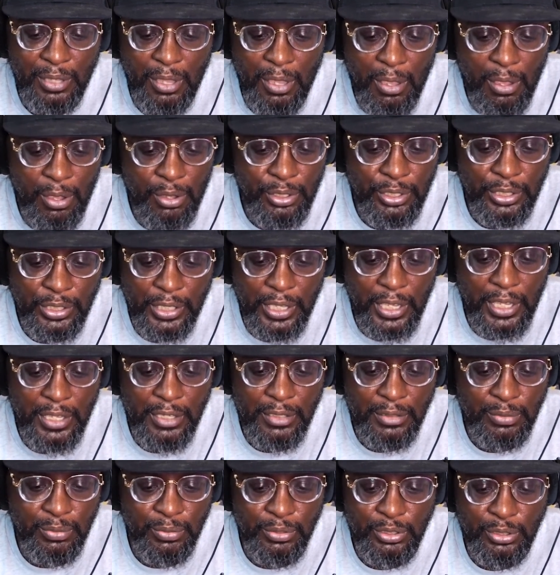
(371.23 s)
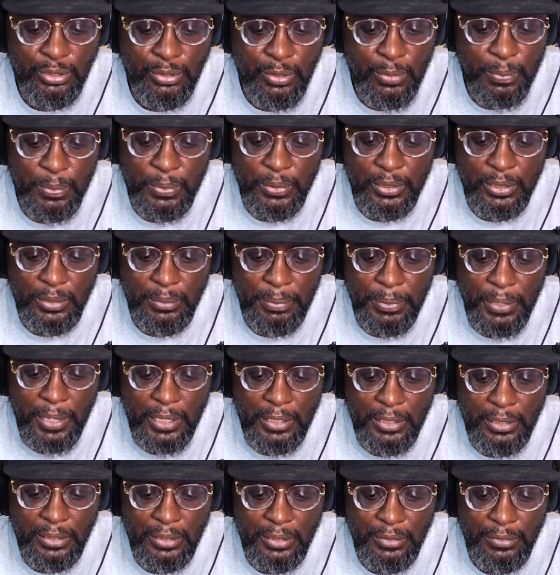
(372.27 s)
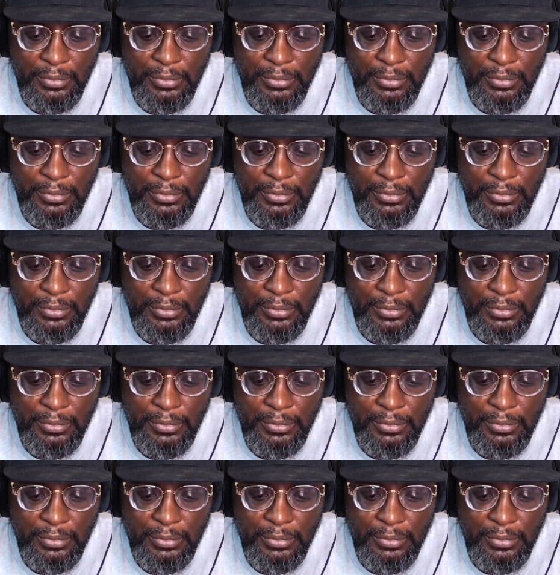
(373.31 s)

all the games were super competitive.